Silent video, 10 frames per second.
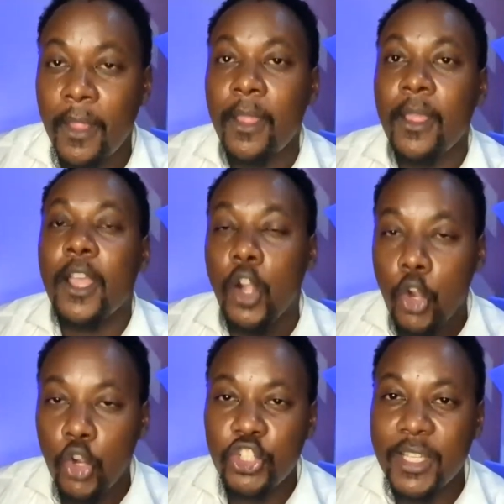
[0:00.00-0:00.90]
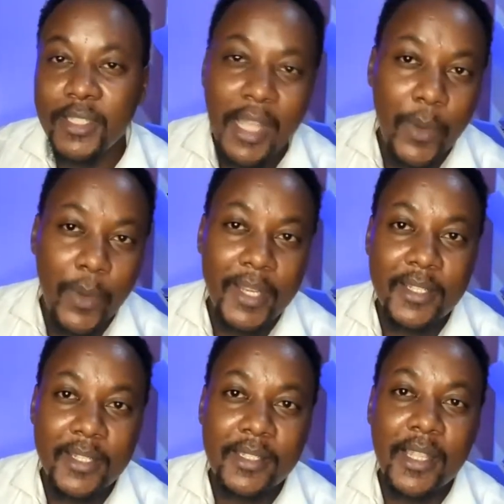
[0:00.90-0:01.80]
Conscious Awareness
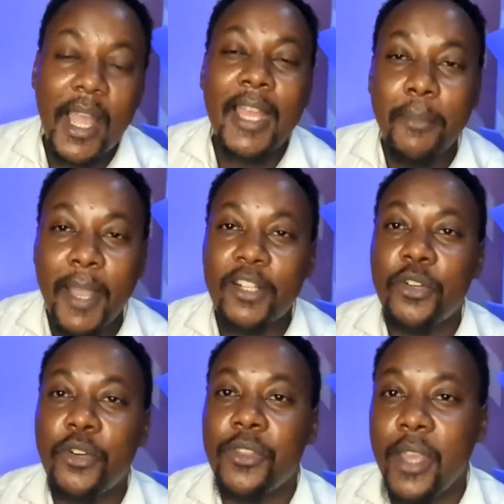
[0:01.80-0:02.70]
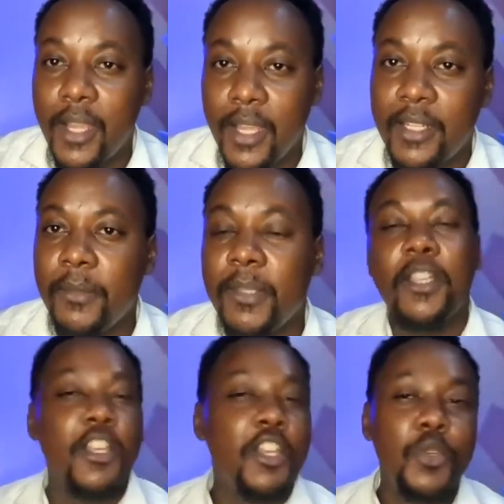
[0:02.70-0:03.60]
and Mind Growth Academy.
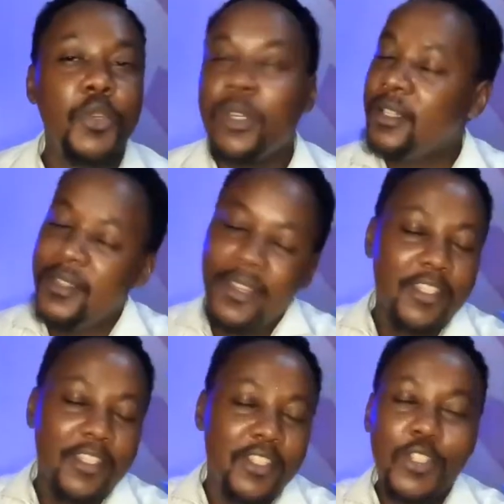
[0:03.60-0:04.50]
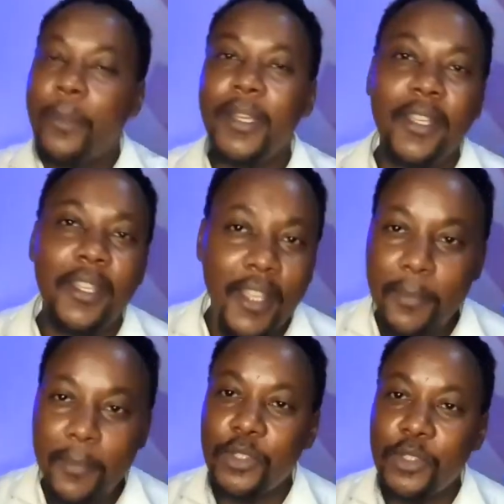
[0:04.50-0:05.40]
There's so many
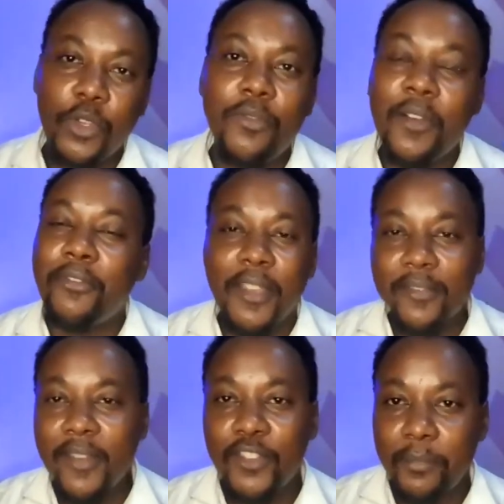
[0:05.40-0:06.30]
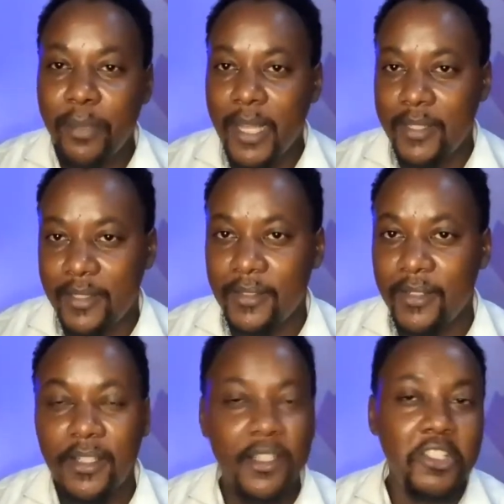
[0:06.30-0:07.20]
episodes, over 500 plus.
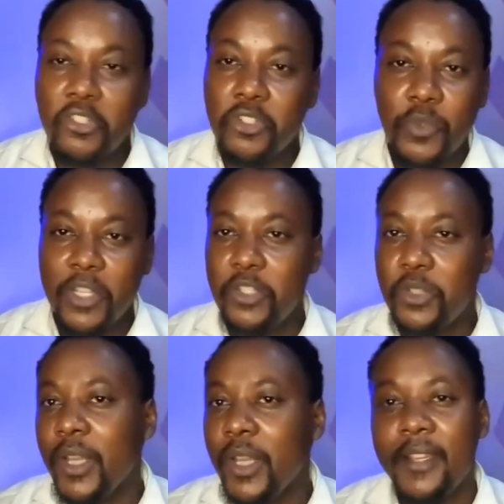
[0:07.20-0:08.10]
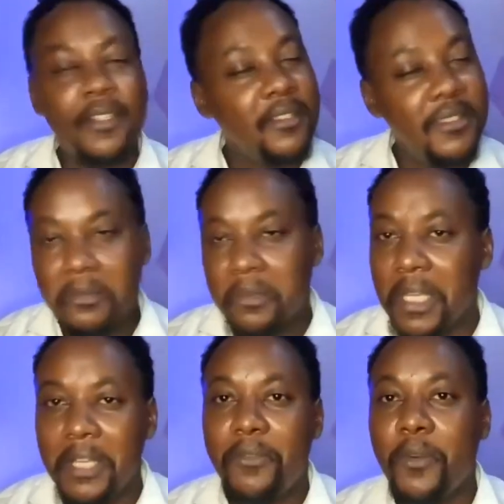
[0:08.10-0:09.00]
Choose what you like, learn
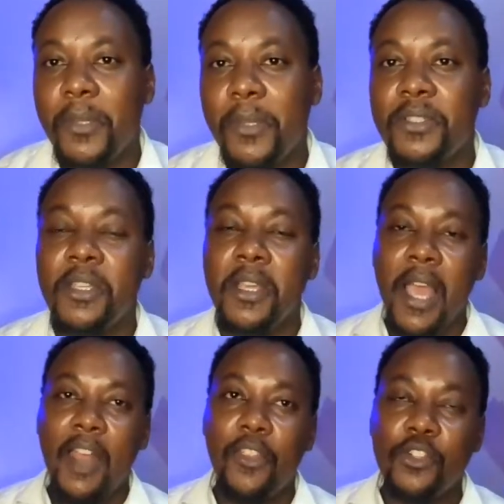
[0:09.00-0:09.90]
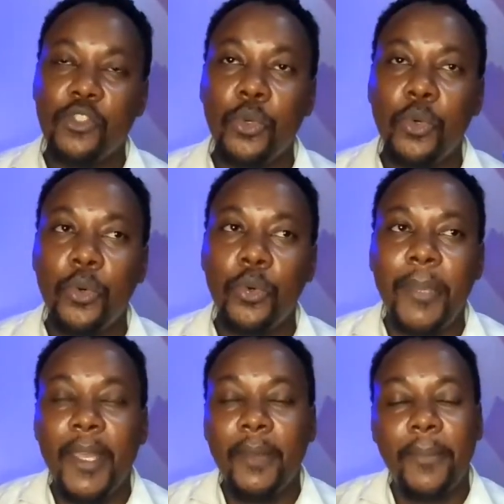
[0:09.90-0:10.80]
from it. And those who may
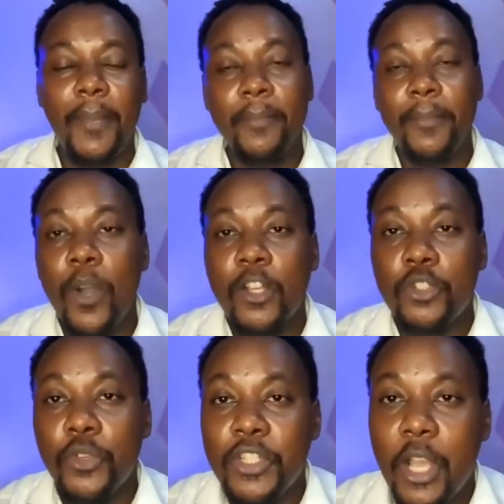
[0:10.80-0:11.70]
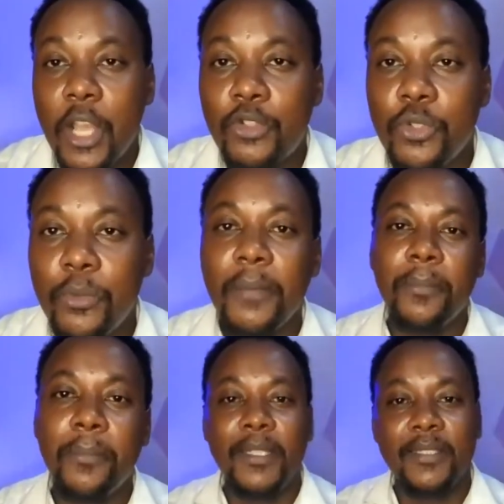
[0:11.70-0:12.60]
maybe want to reach out to me,
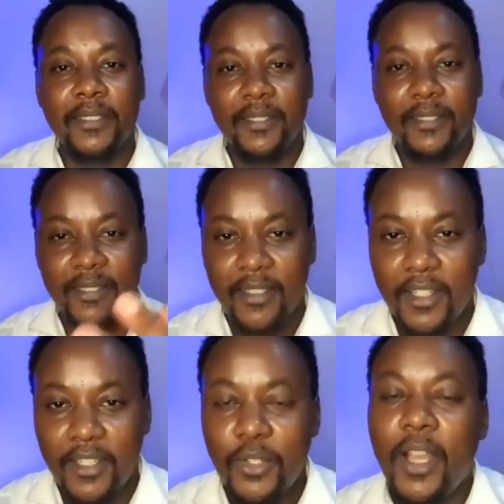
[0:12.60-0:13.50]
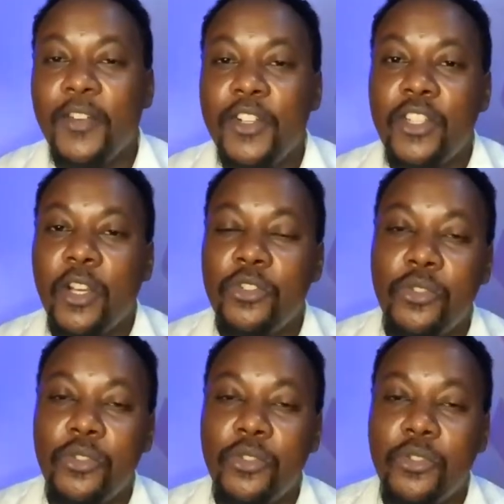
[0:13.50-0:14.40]
please, you can reach out
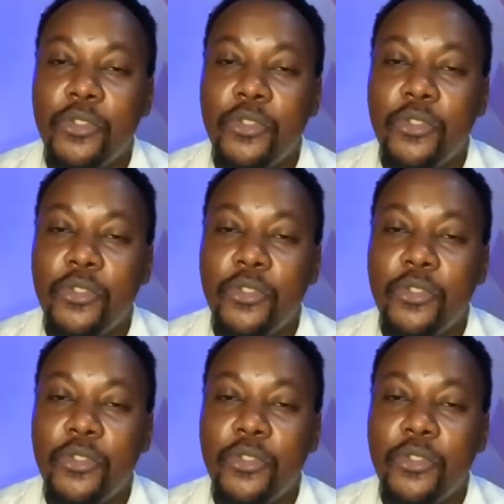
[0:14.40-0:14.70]
to